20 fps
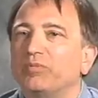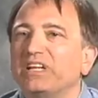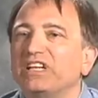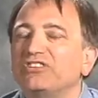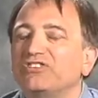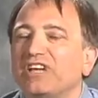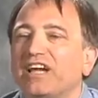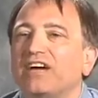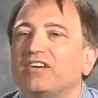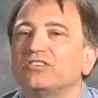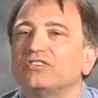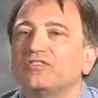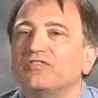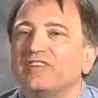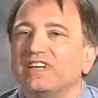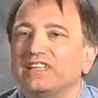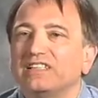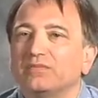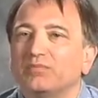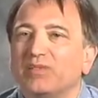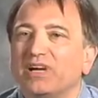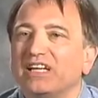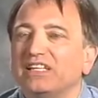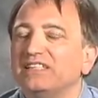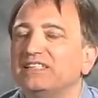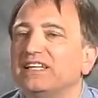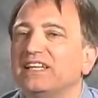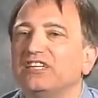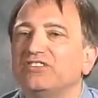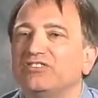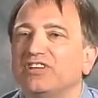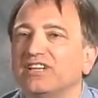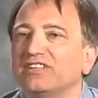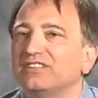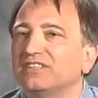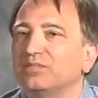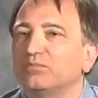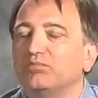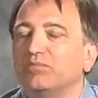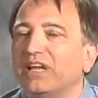big challenge faced by
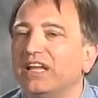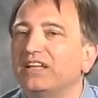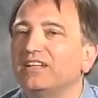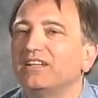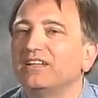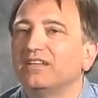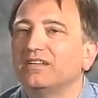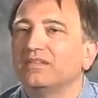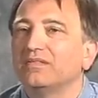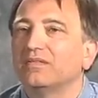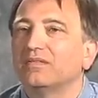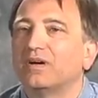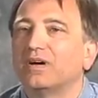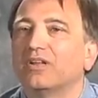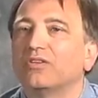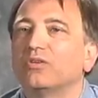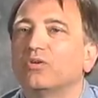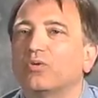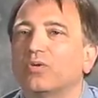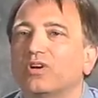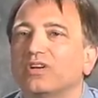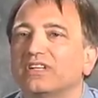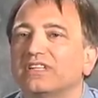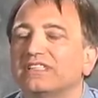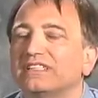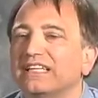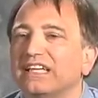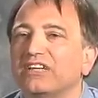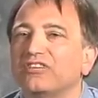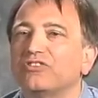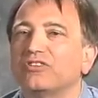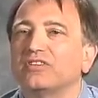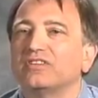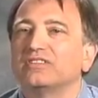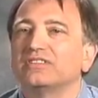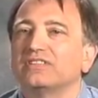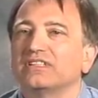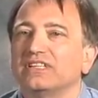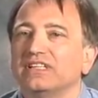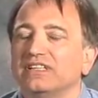DHS and many other
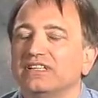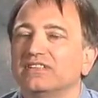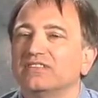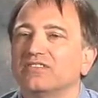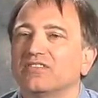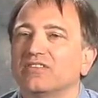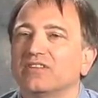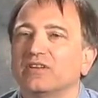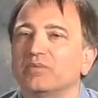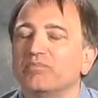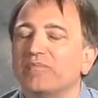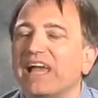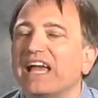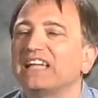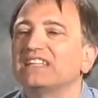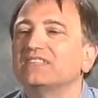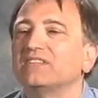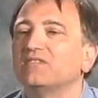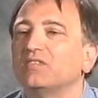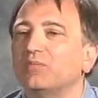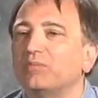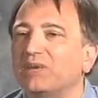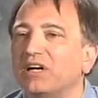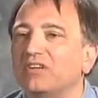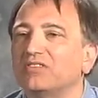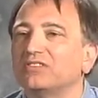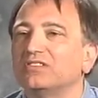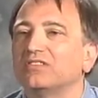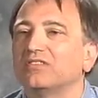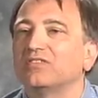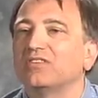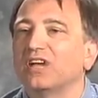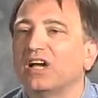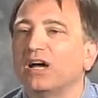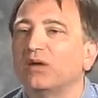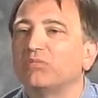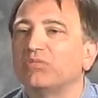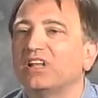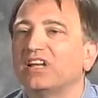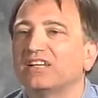organizations is the massive amounts of
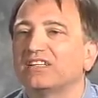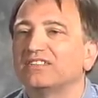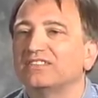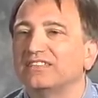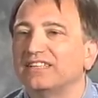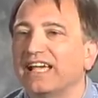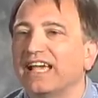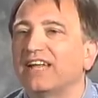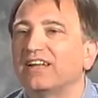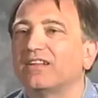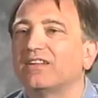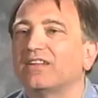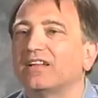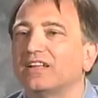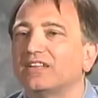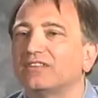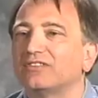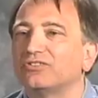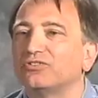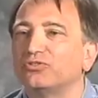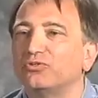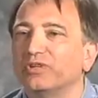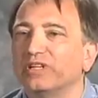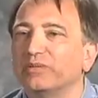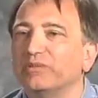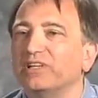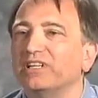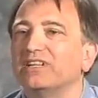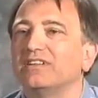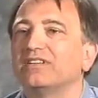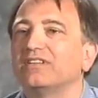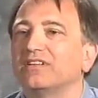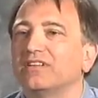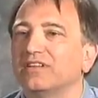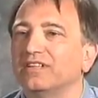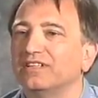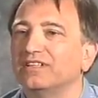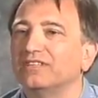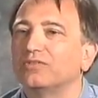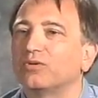complex data that's streaming into
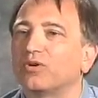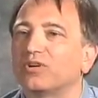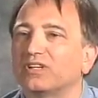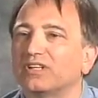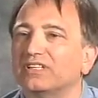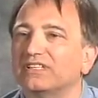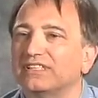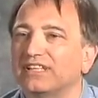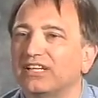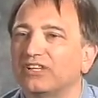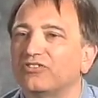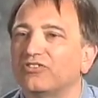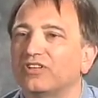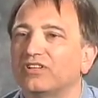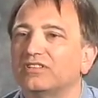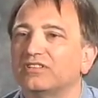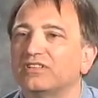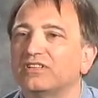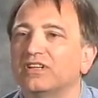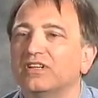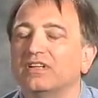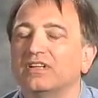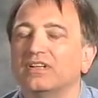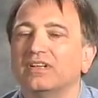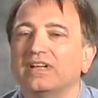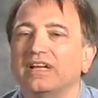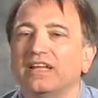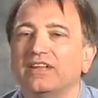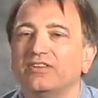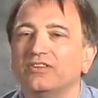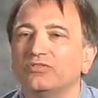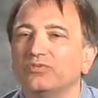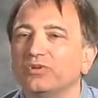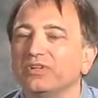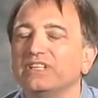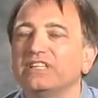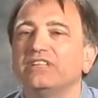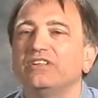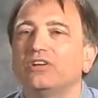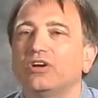these organizations. And there's
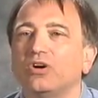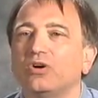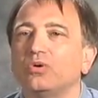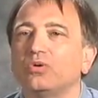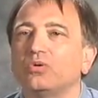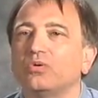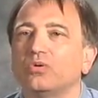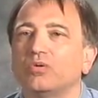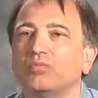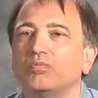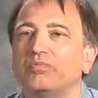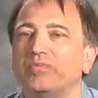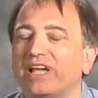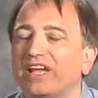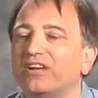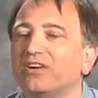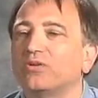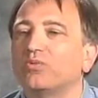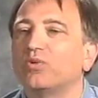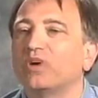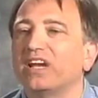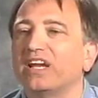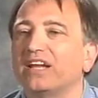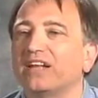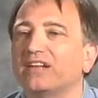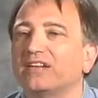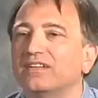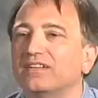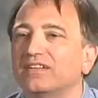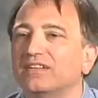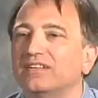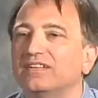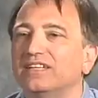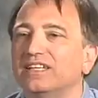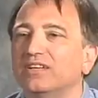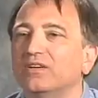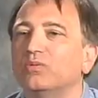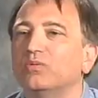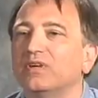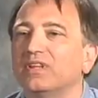really no better way to
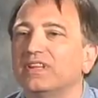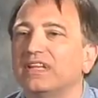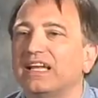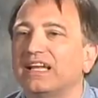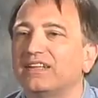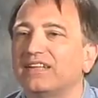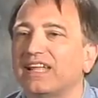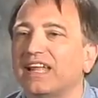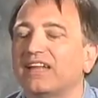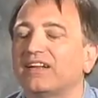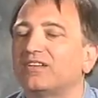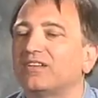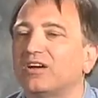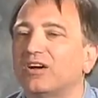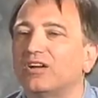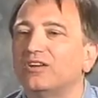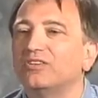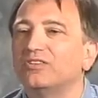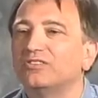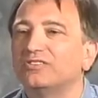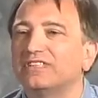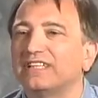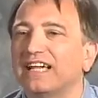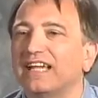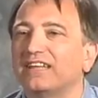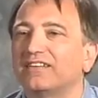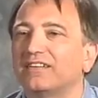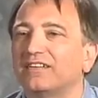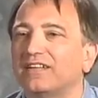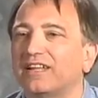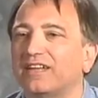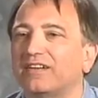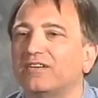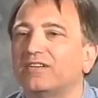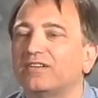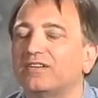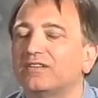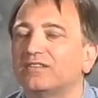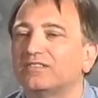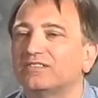deal with that data, to understand the data,
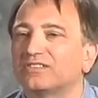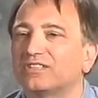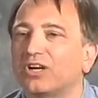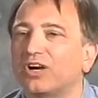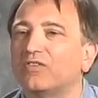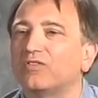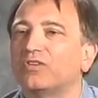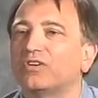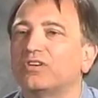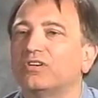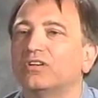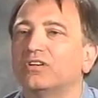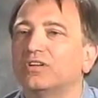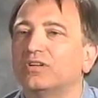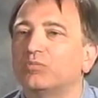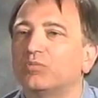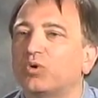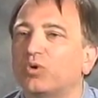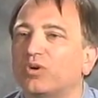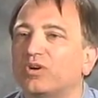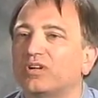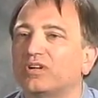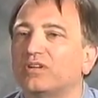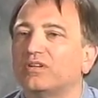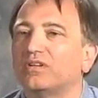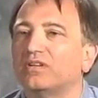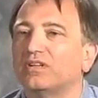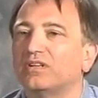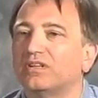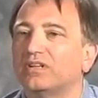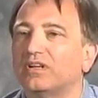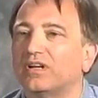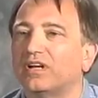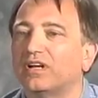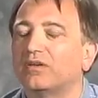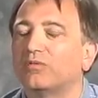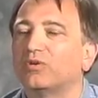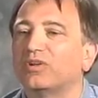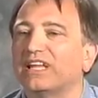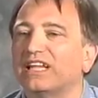to discover important
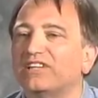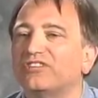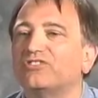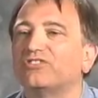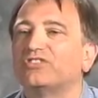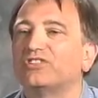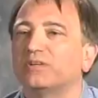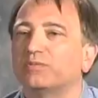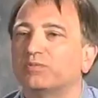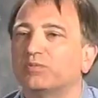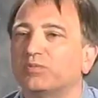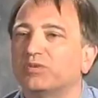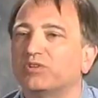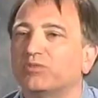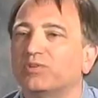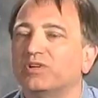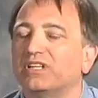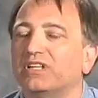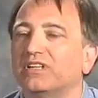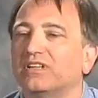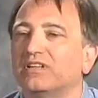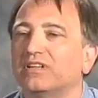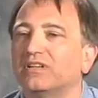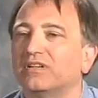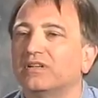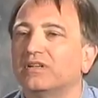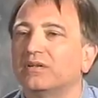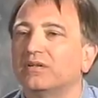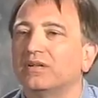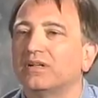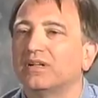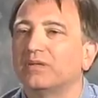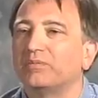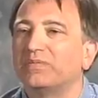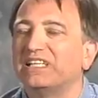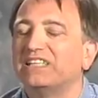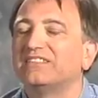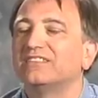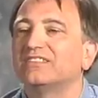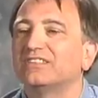uh, relationships between
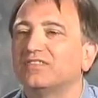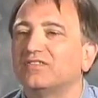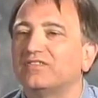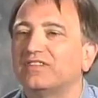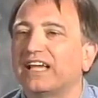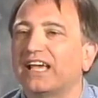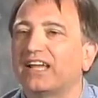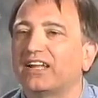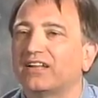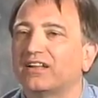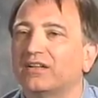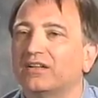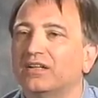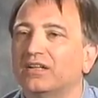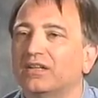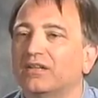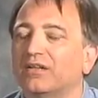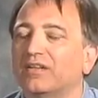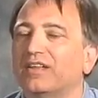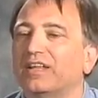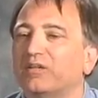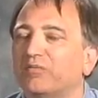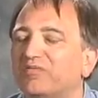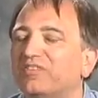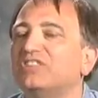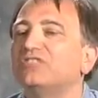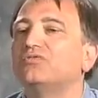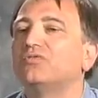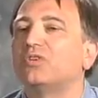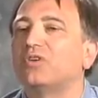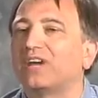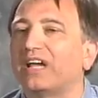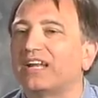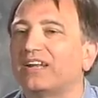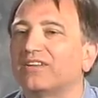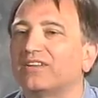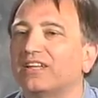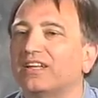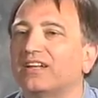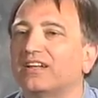pieces of data than visual
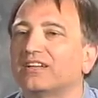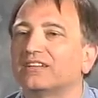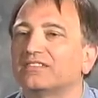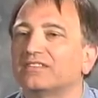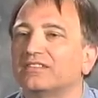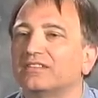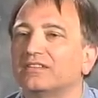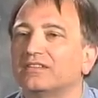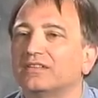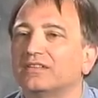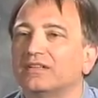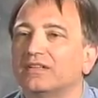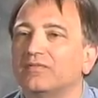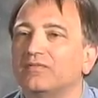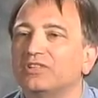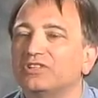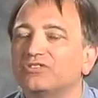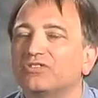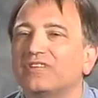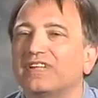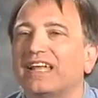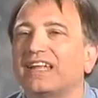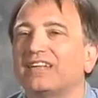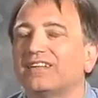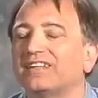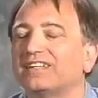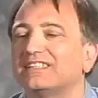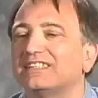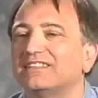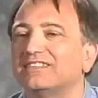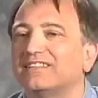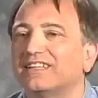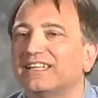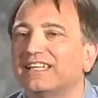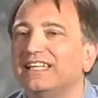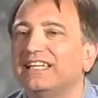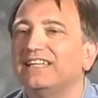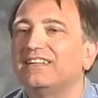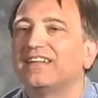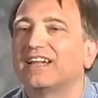analytics. Visual analytics is the
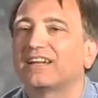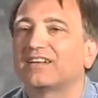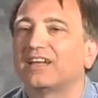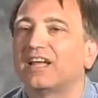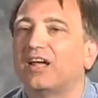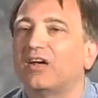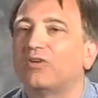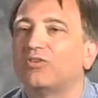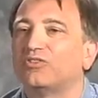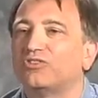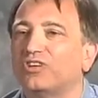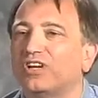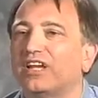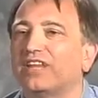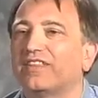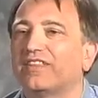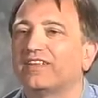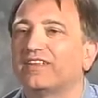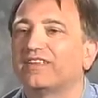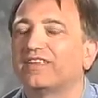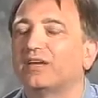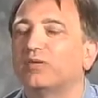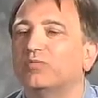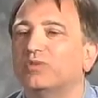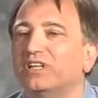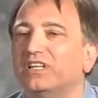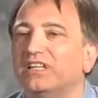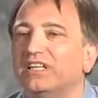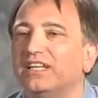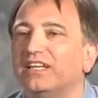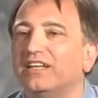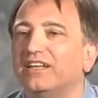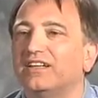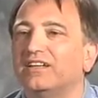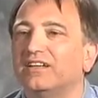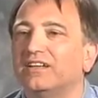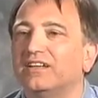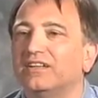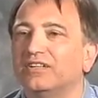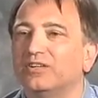key technology I think that we need
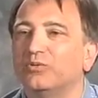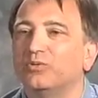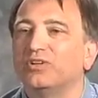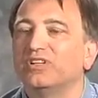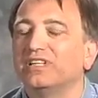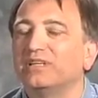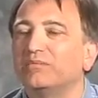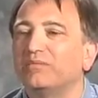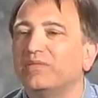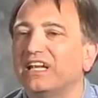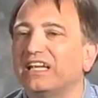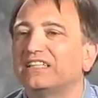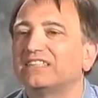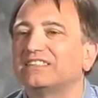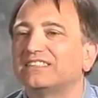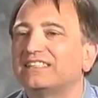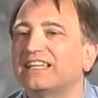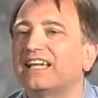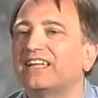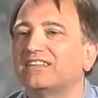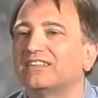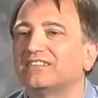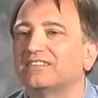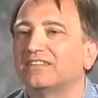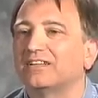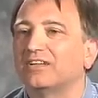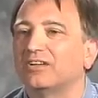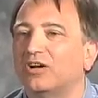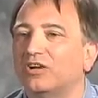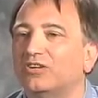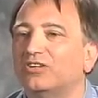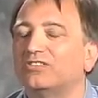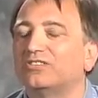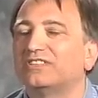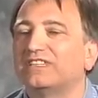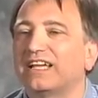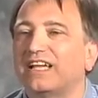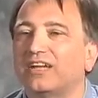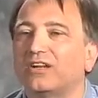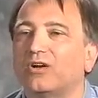to really make sense and
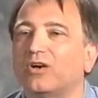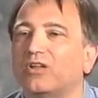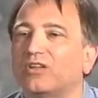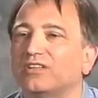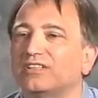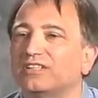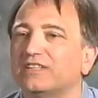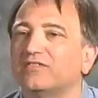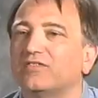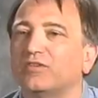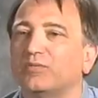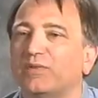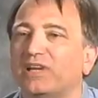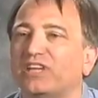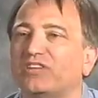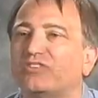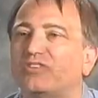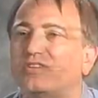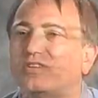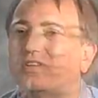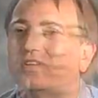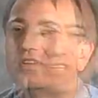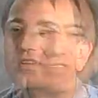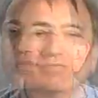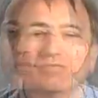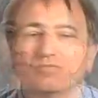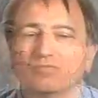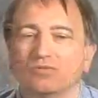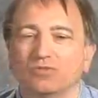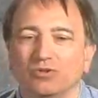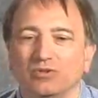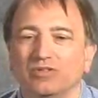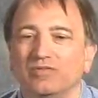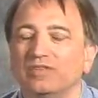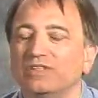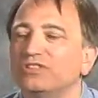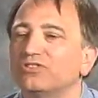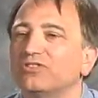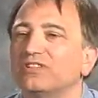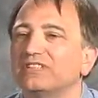understand all this information. Mm-hmm. I've been doing
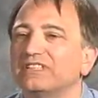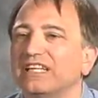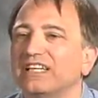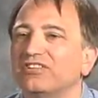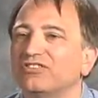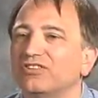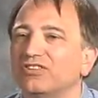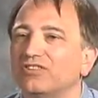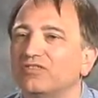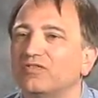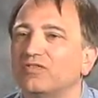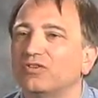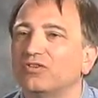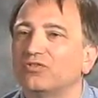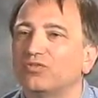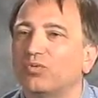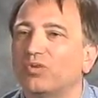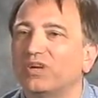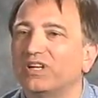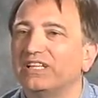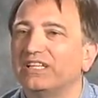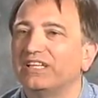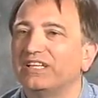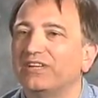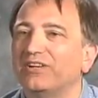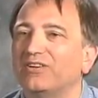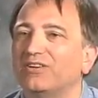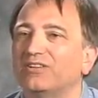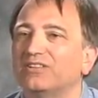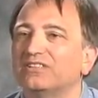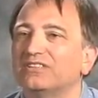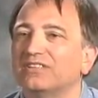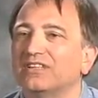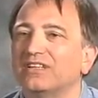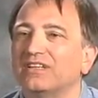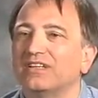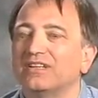visualization for 20 years